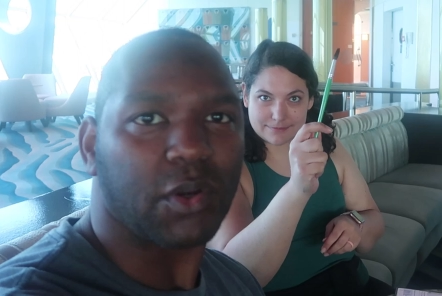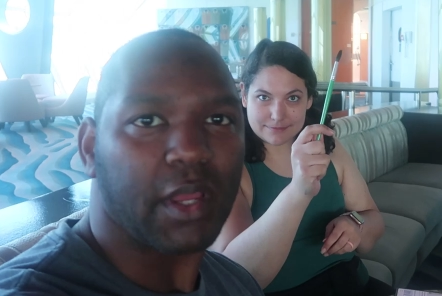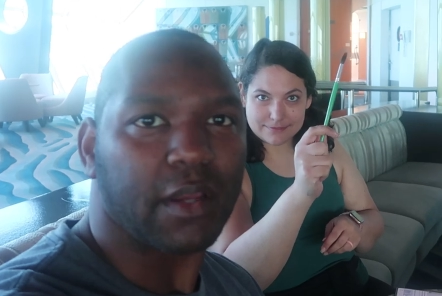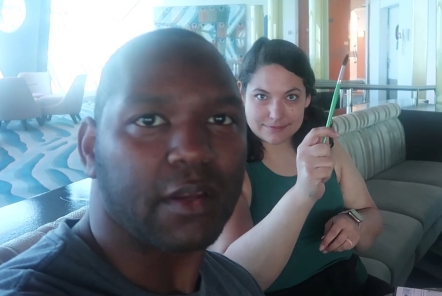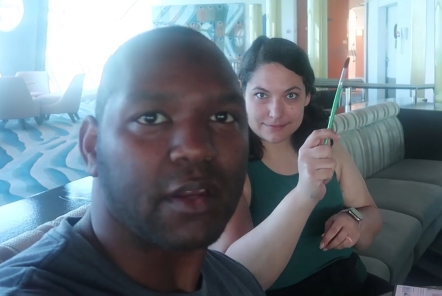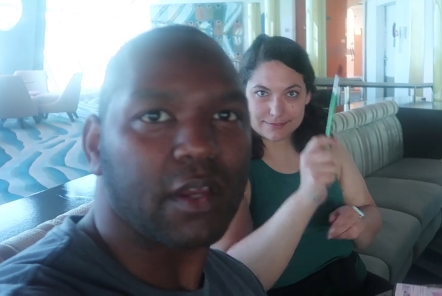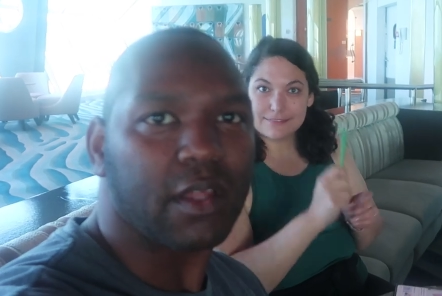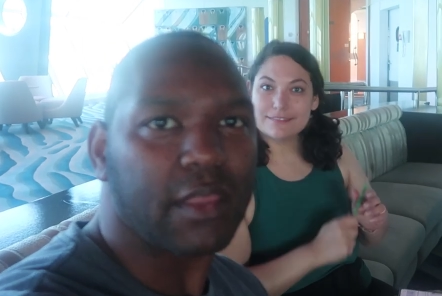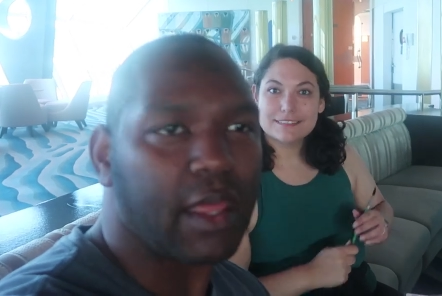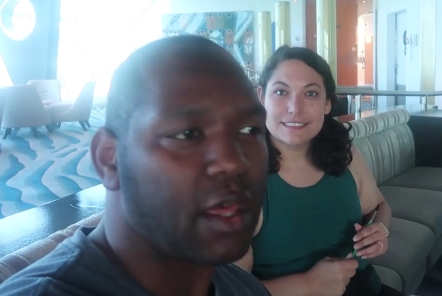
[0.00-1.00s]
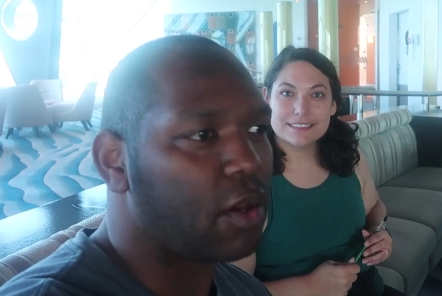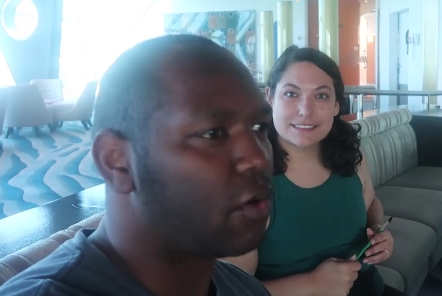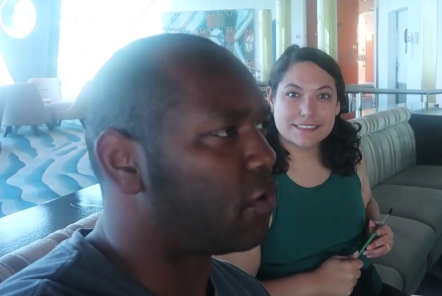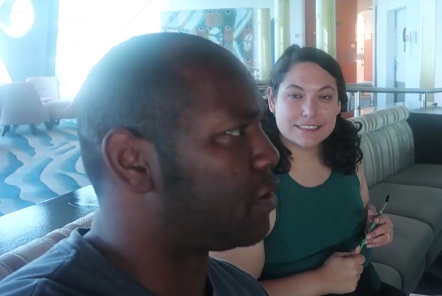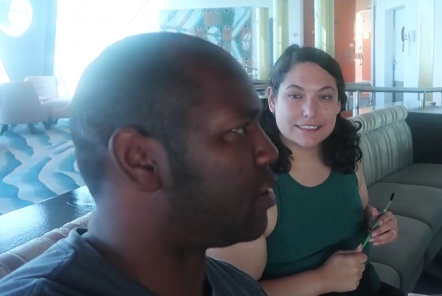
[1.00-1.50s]
Speaker 1: So yeah, uh,
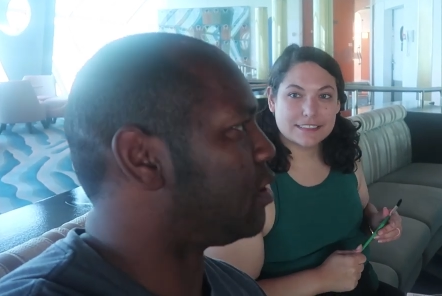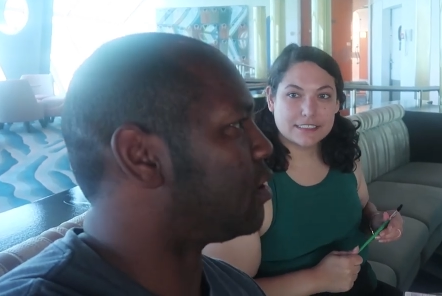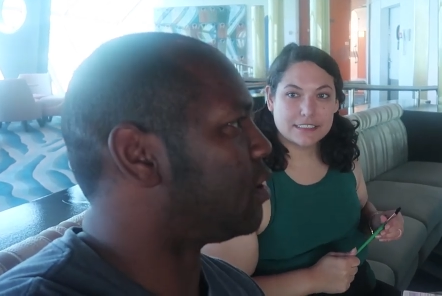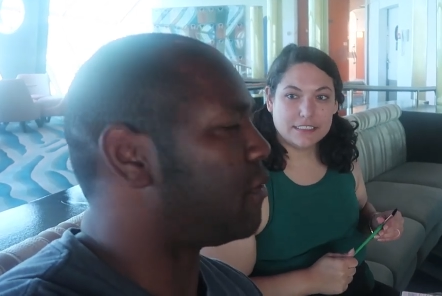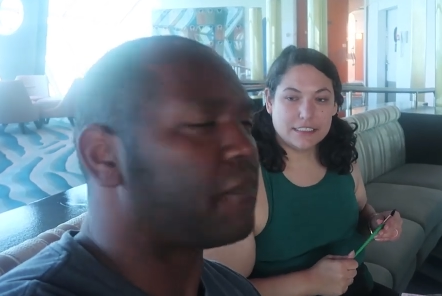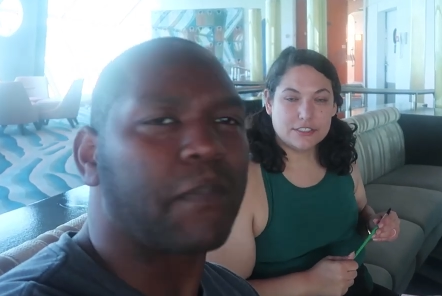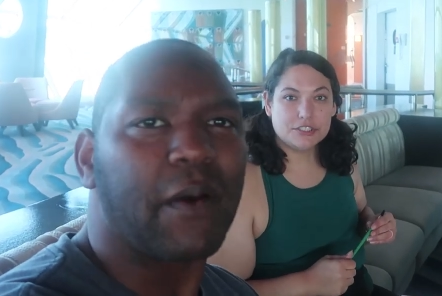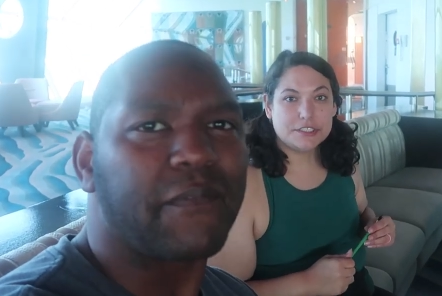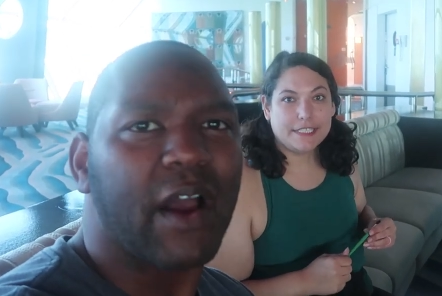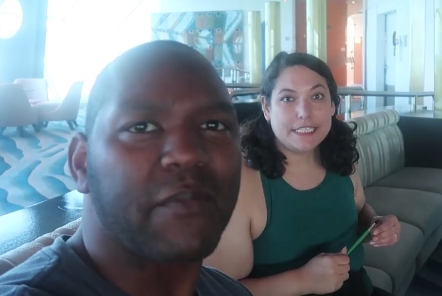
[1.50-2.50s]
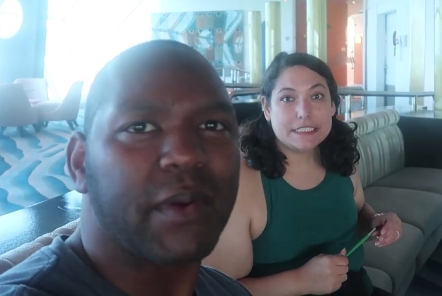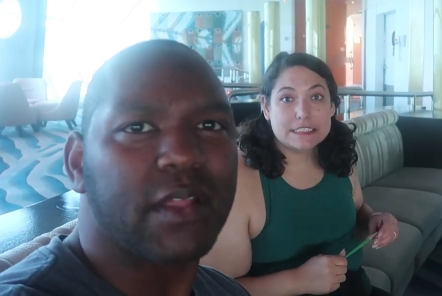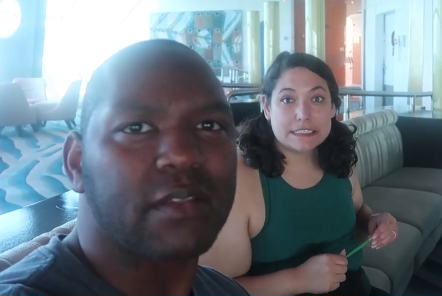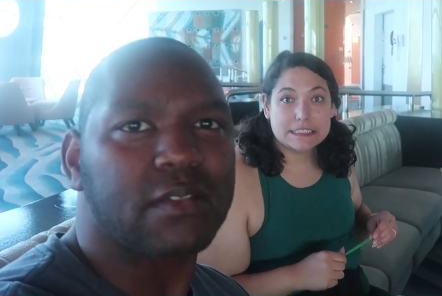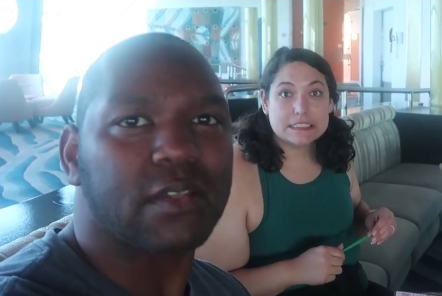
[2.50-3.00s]
now I think about five
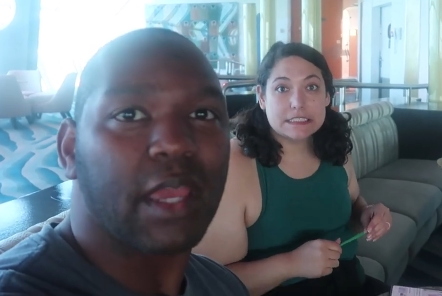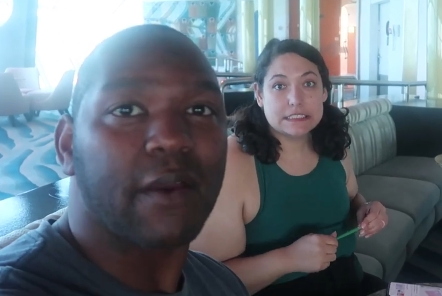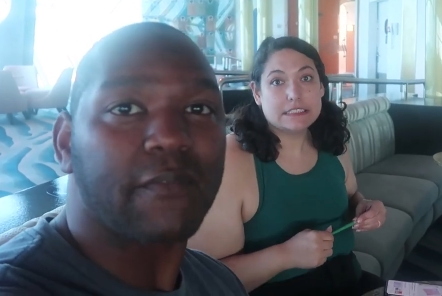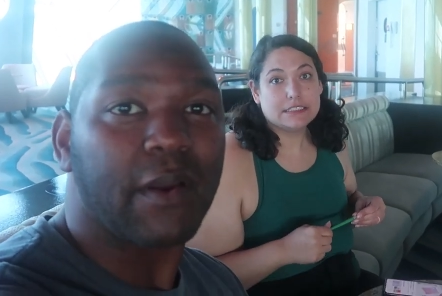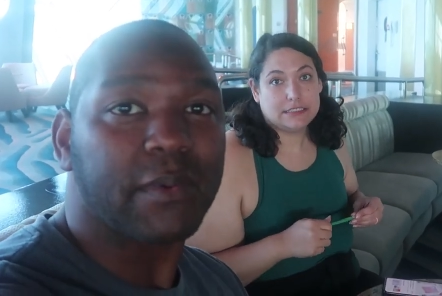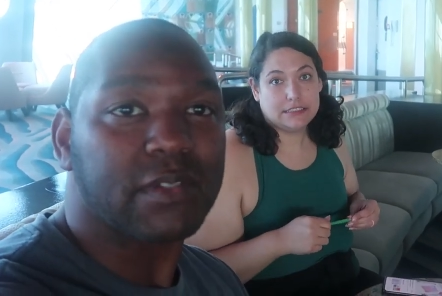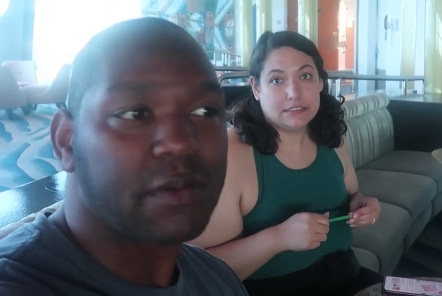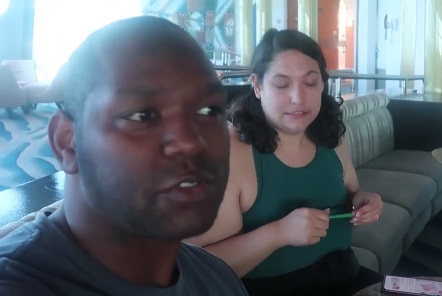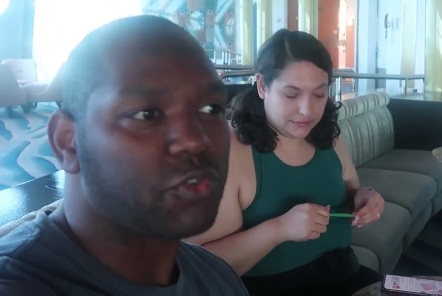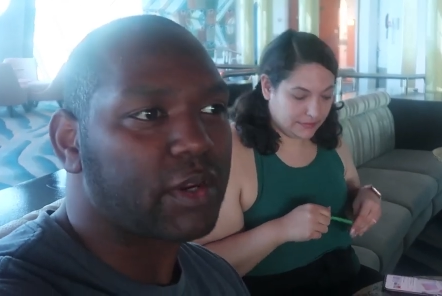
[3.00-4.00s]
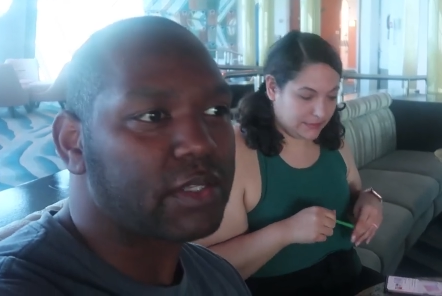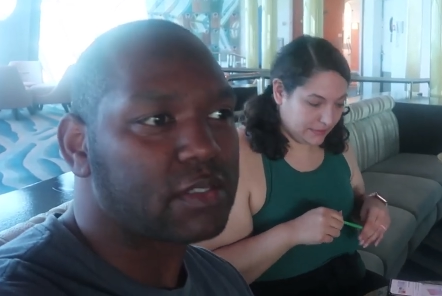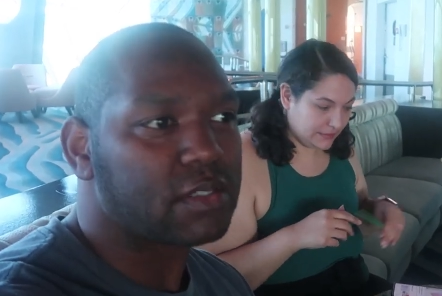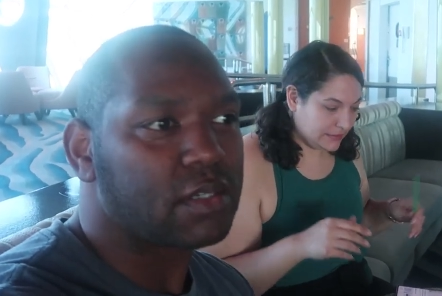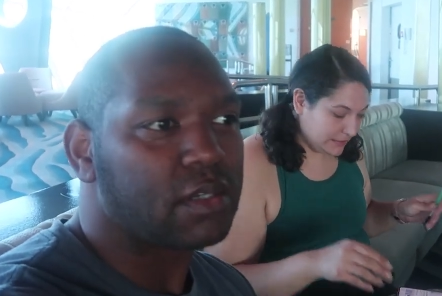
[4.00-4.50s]
minutes, yeah, five minutes on charades.
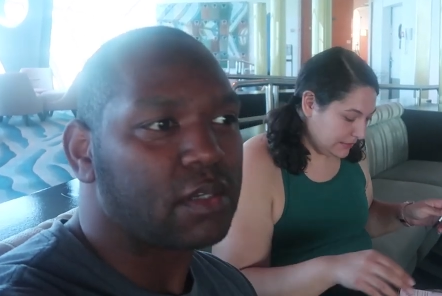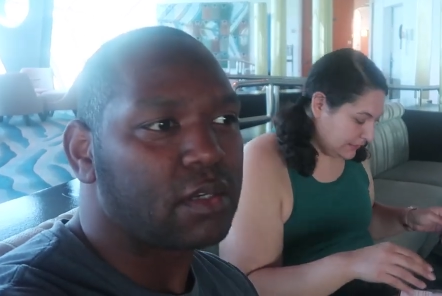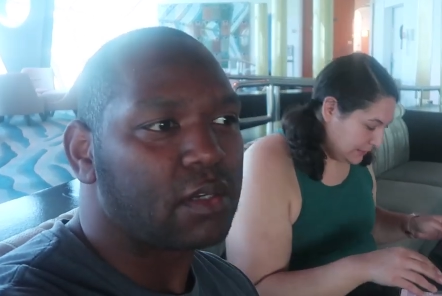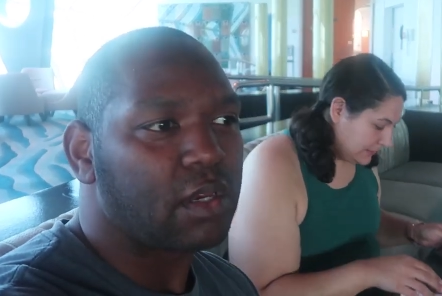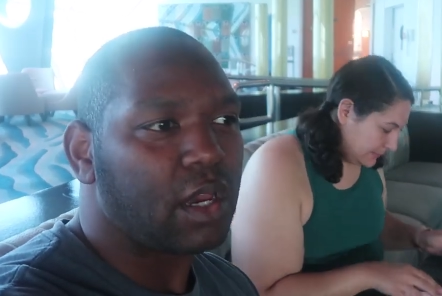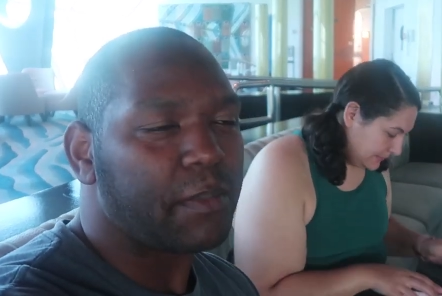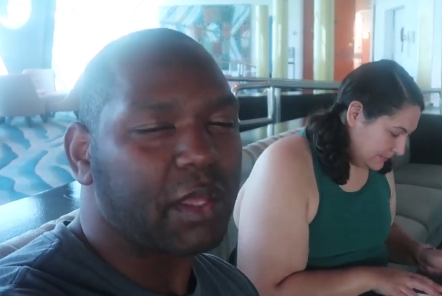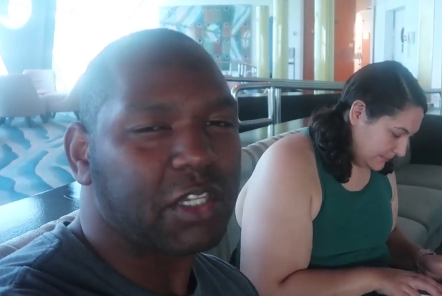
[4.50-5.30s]
I'm